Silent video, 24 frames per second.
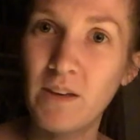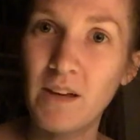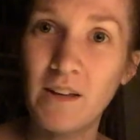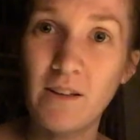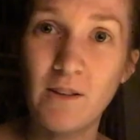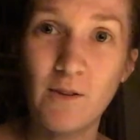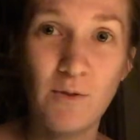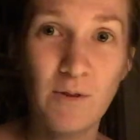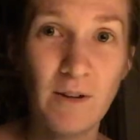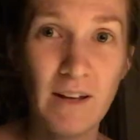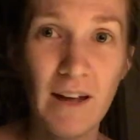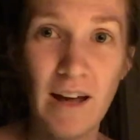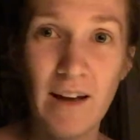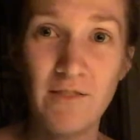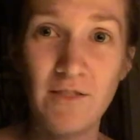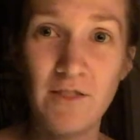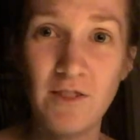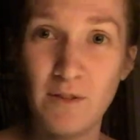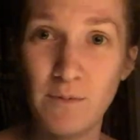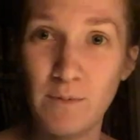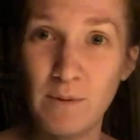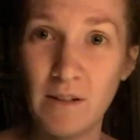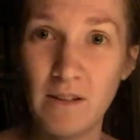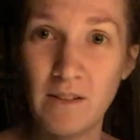that you can have
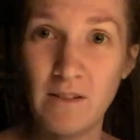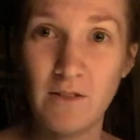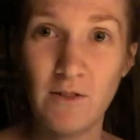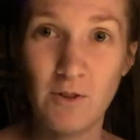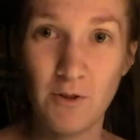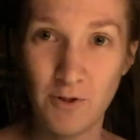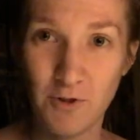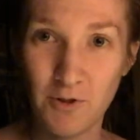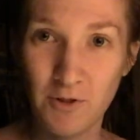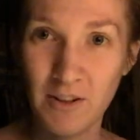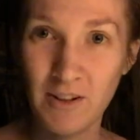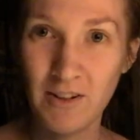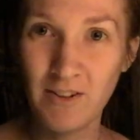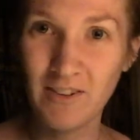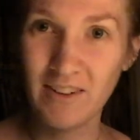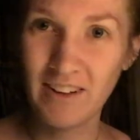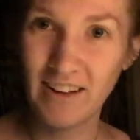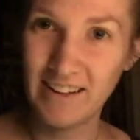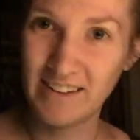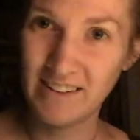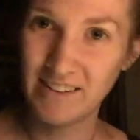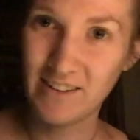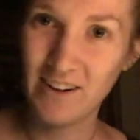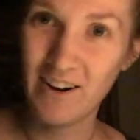just because your adrenal
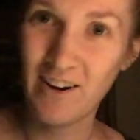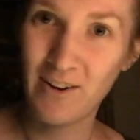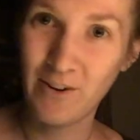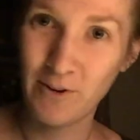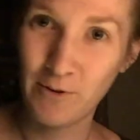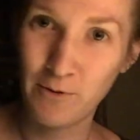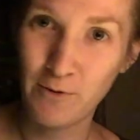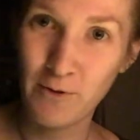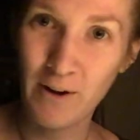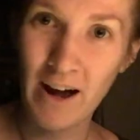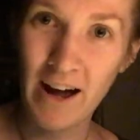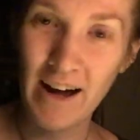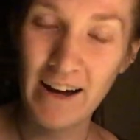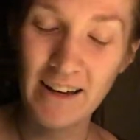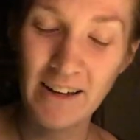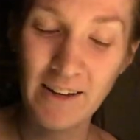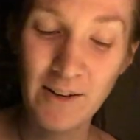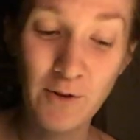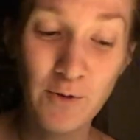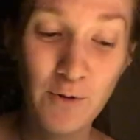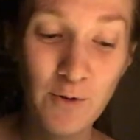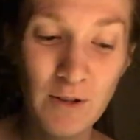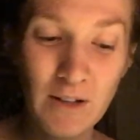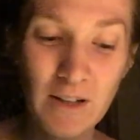glands are out of whack,
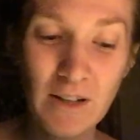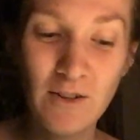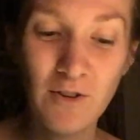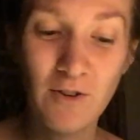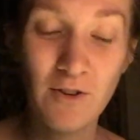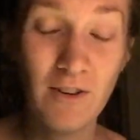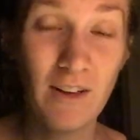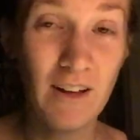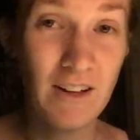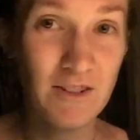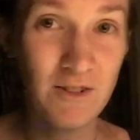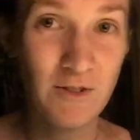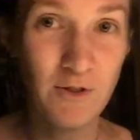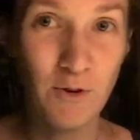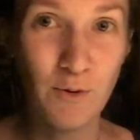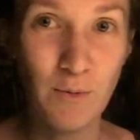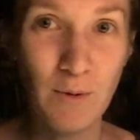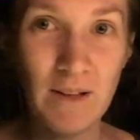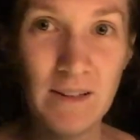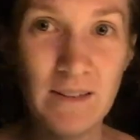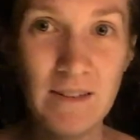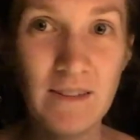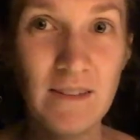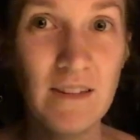including neurological
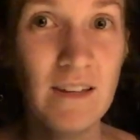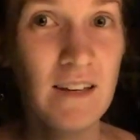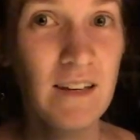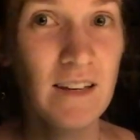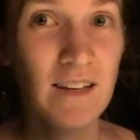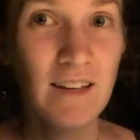ones,